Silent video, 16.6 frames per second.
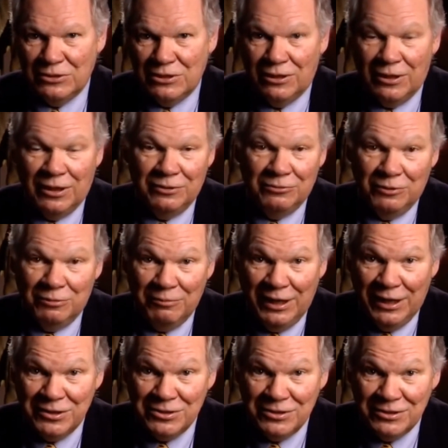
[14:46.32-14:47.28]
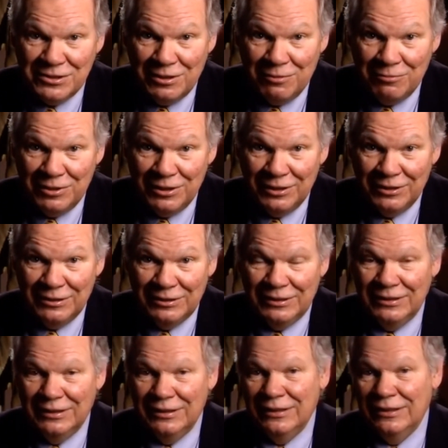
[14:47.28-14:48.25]
it's hard to imagine something
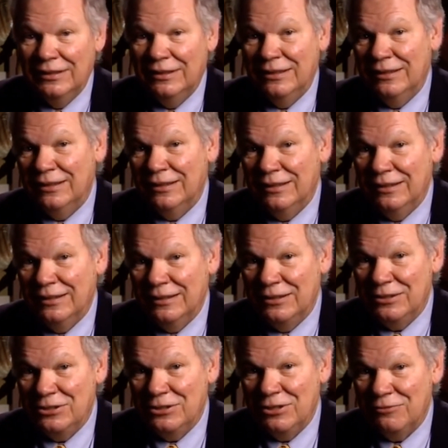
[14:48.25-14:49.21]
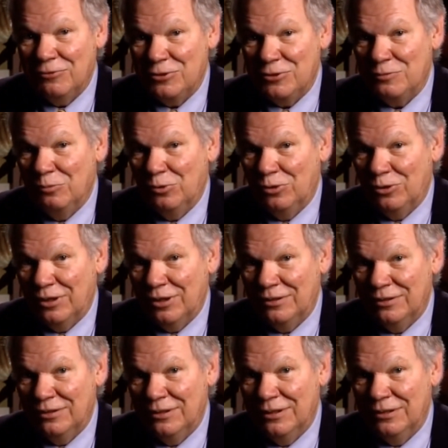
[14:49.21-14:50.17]
that differs
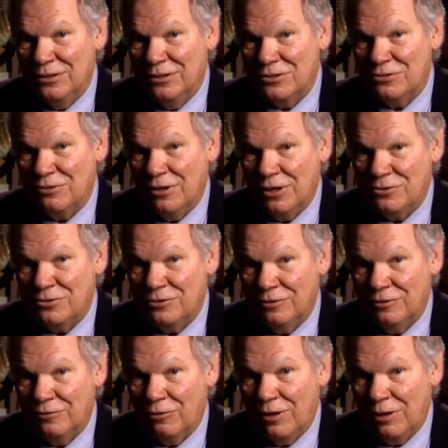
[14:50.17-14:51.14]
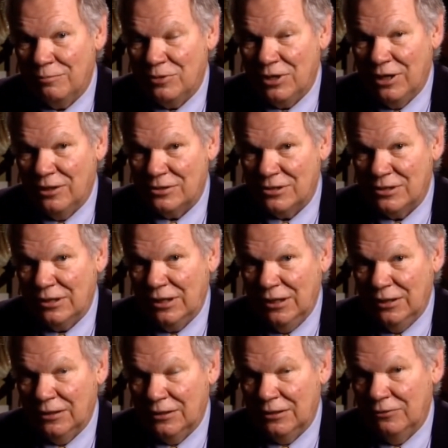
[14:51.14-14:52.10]
more than the structure of a reptile
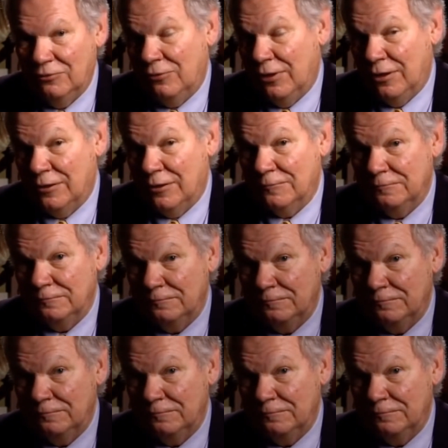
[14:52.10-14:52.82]
scale on a feather.